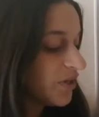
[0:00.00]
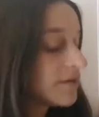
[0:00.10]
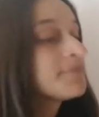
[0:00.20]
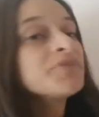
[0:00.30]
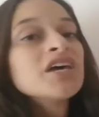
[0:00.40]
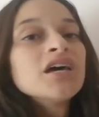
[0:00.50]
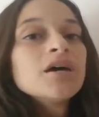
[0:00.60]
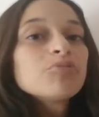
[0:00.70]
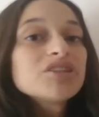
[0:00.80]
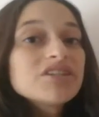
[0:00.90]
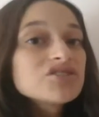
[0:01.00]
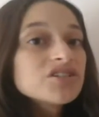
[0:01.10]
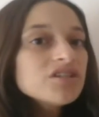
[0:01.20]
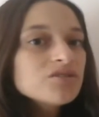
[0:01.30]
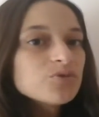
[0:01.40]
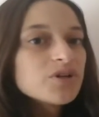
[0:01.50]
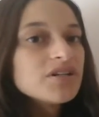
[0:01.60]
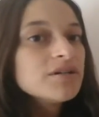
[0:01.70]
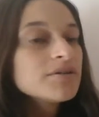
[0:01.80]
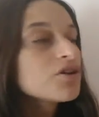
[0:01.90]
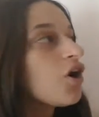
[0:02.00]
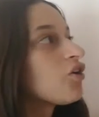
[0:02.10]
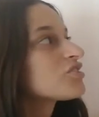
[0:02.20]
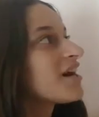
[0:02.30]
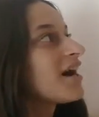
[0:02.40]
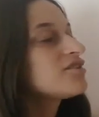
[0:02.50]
one. But there is another one called